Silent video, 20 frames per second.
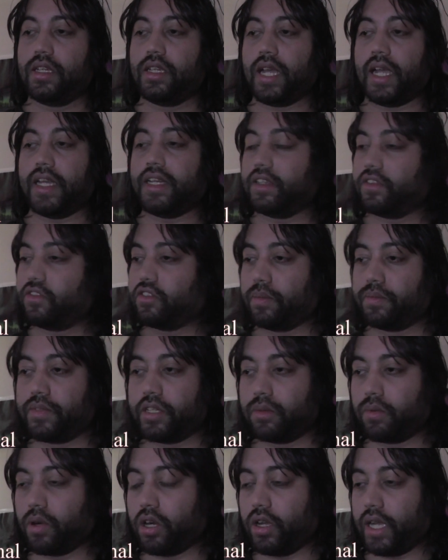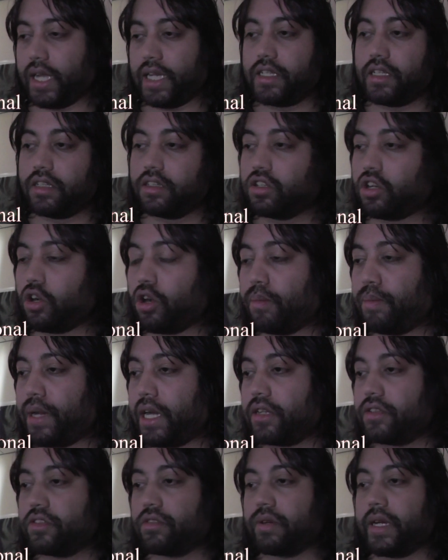I did something wrong, I didn't go
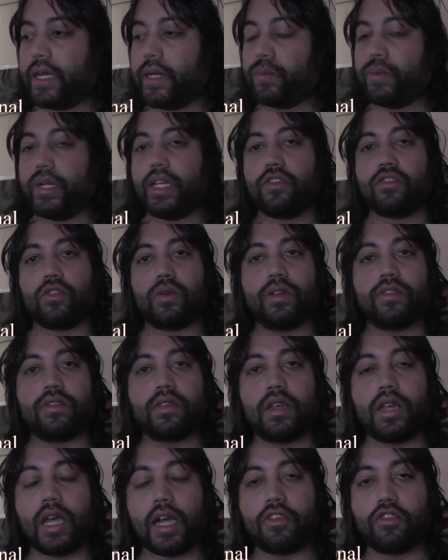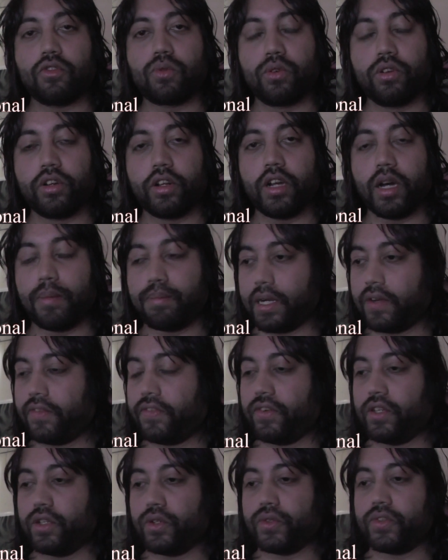about it the right way, so I screwed it up, I
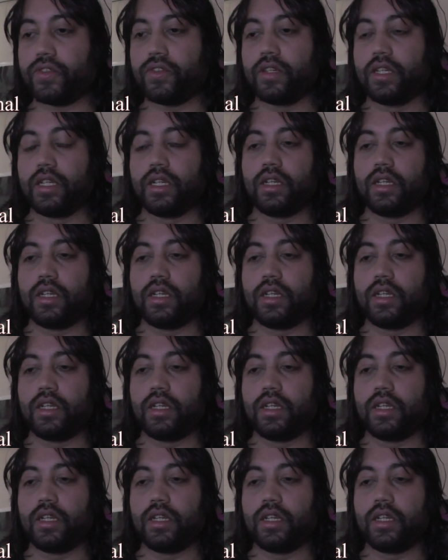failed.